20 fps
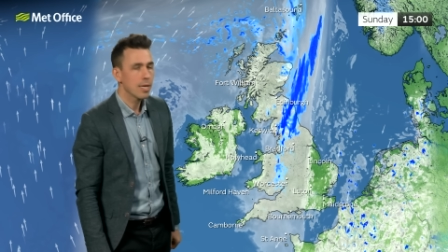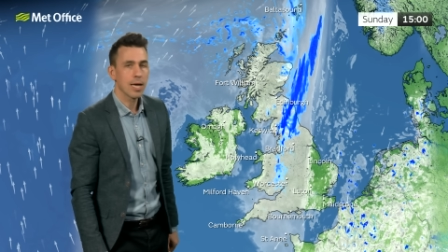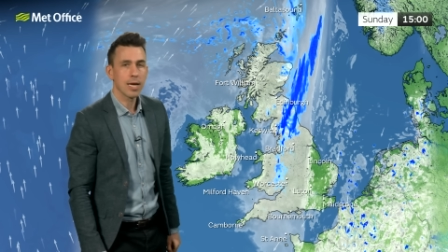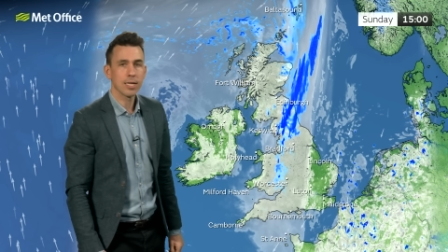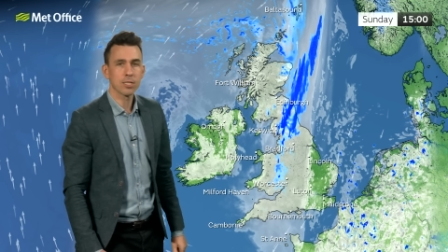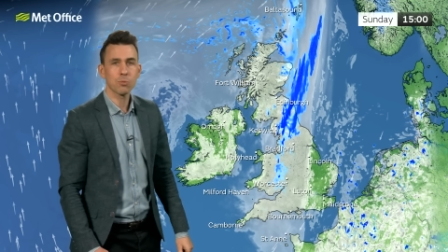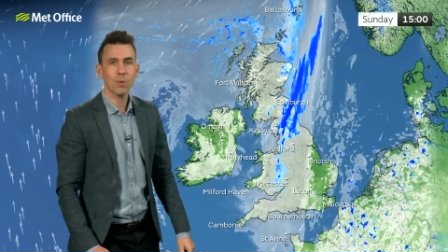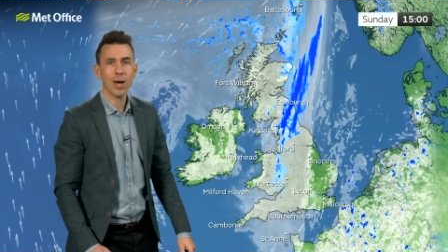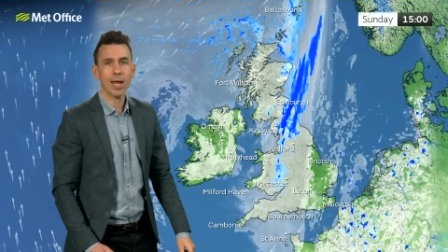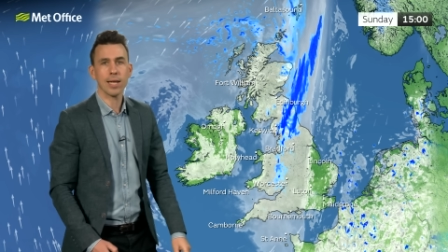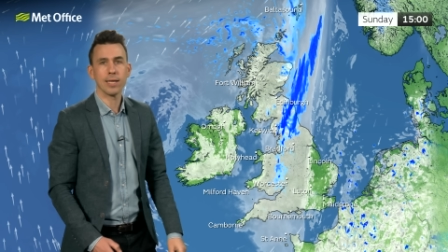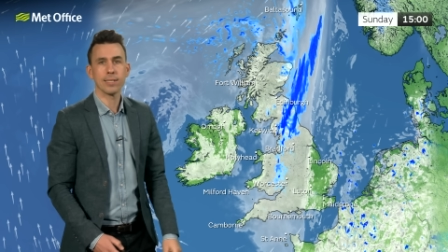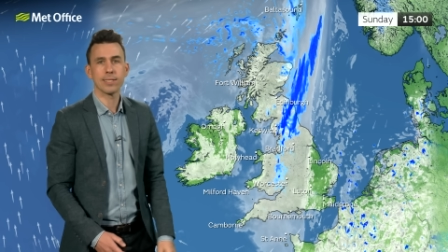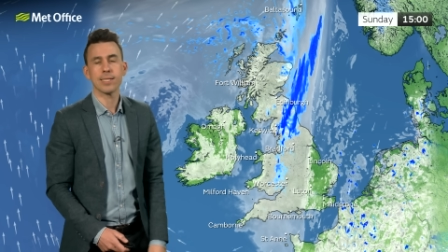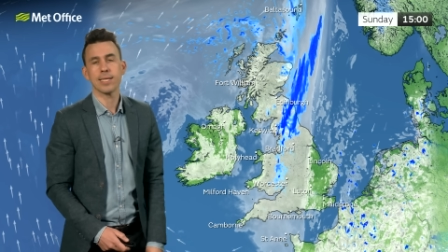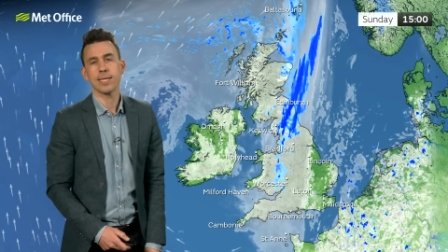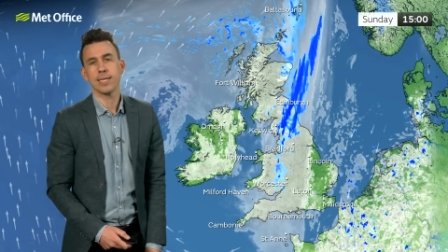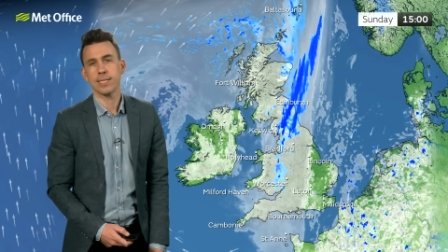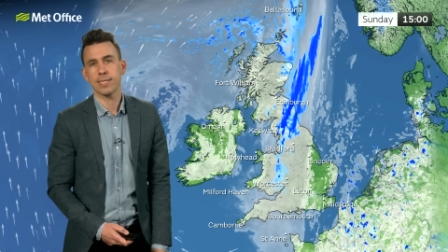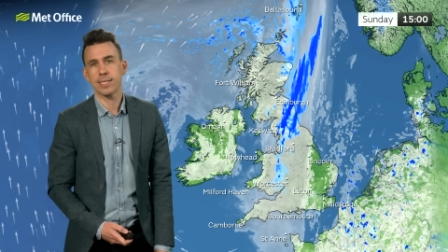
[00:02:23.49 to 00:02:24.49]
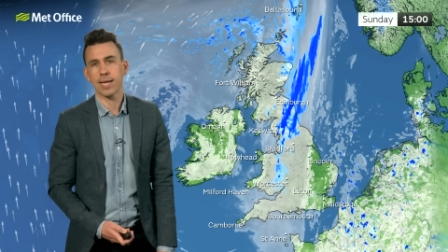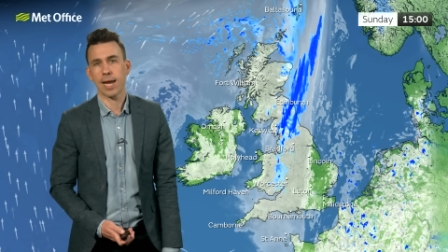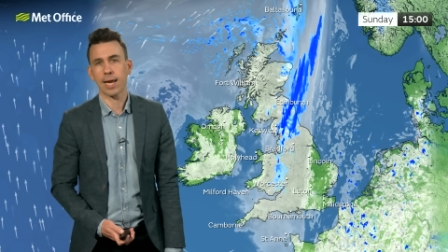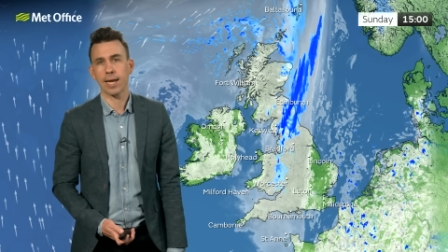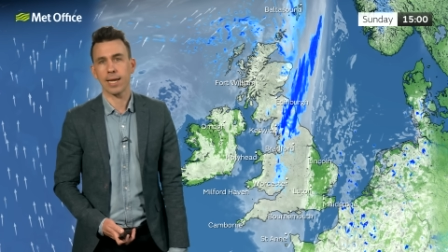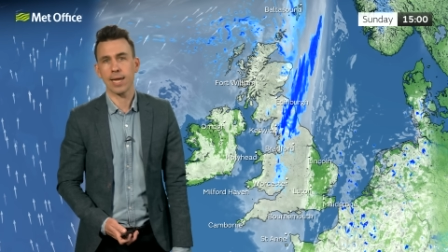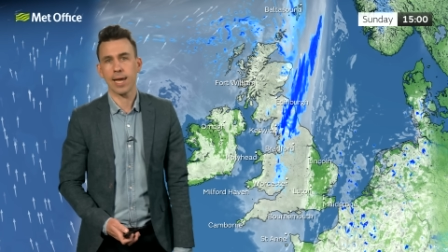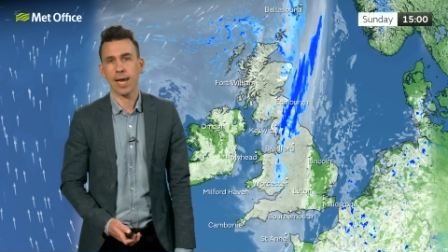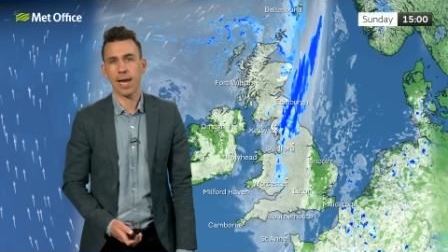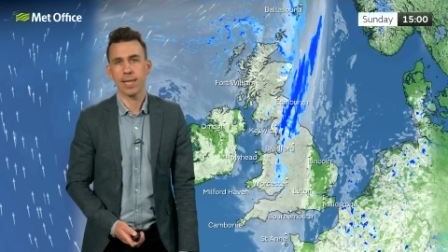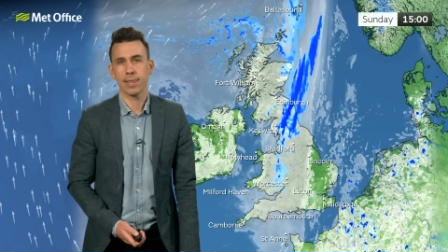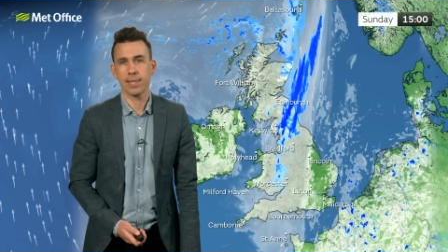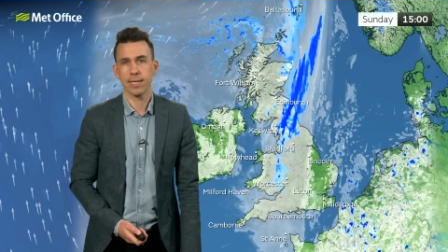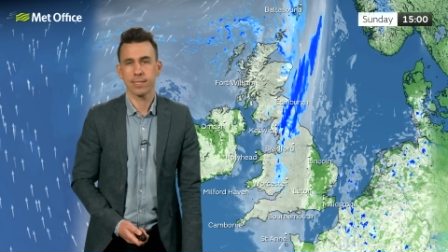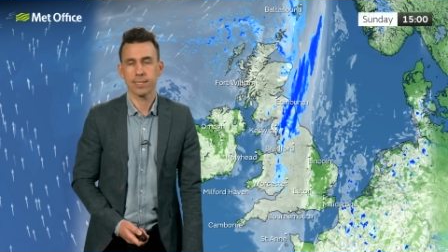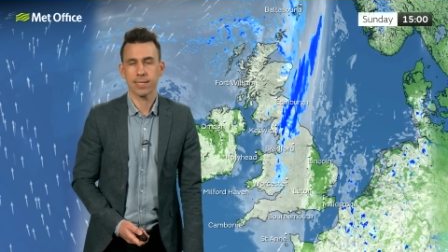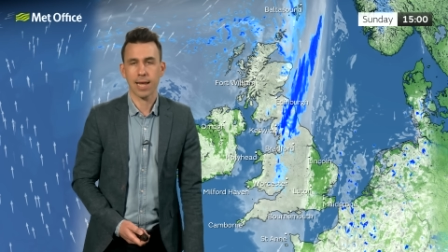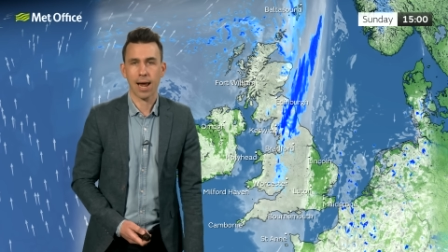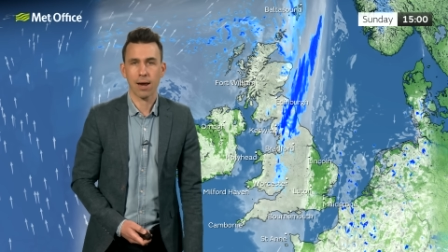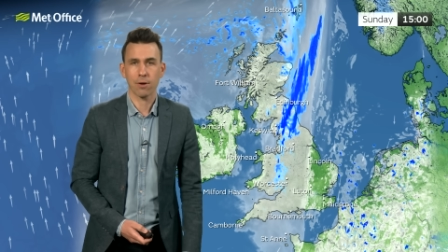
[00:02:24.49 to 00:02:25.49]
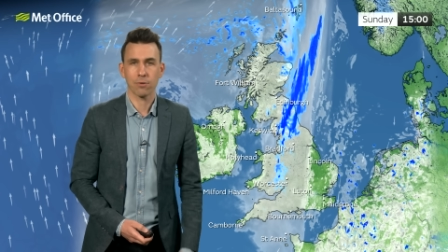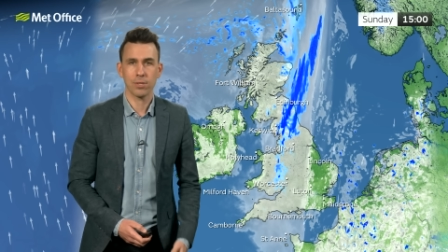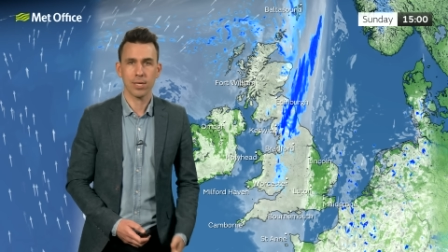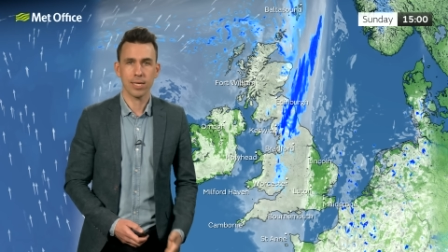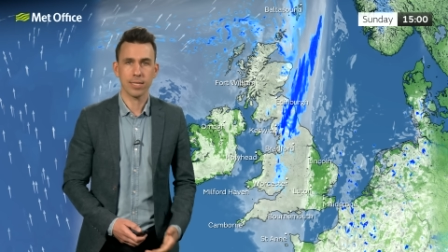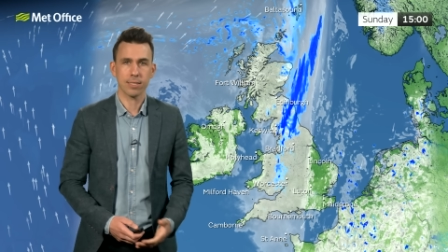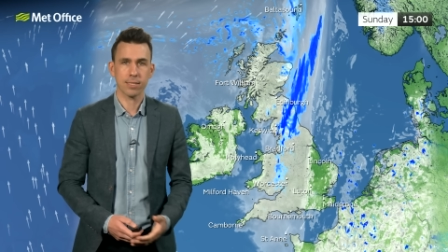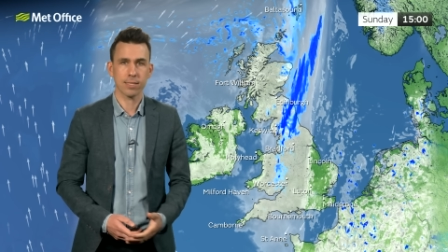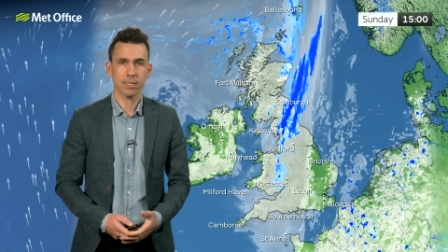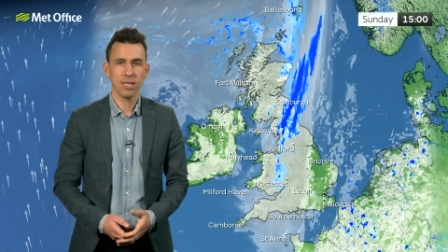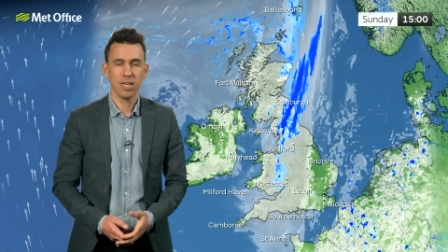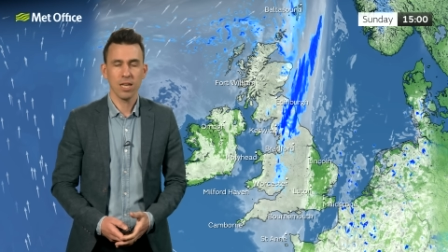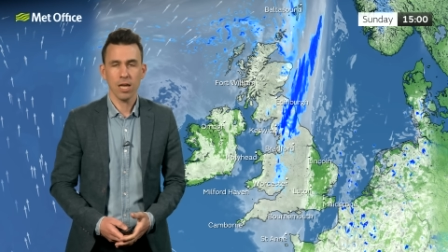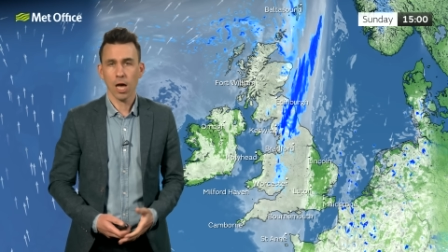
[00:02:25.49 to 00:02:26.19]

as well as East Anglia and the southeast.